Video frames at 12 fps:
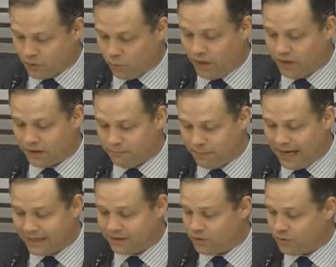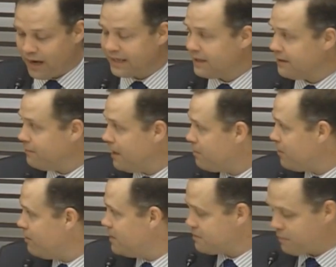welcome back the ranking
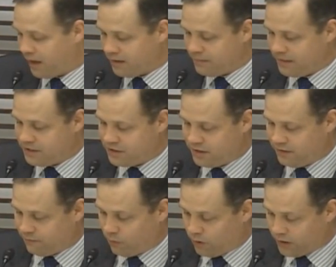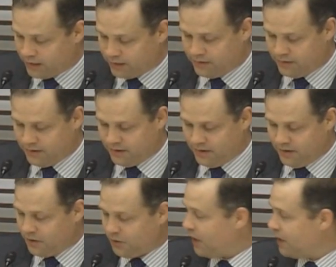member, Ms. Bonamici of Oregon,
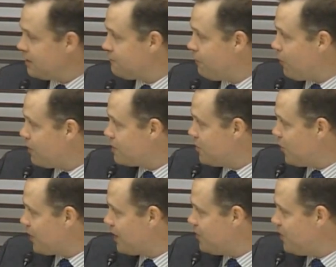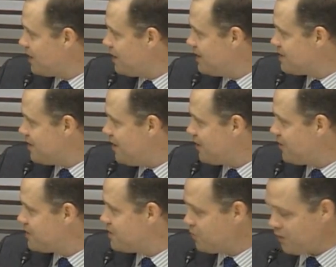who I look forward to working with in this
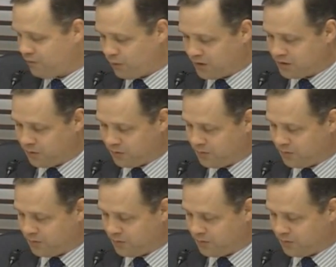Congress, and we've worked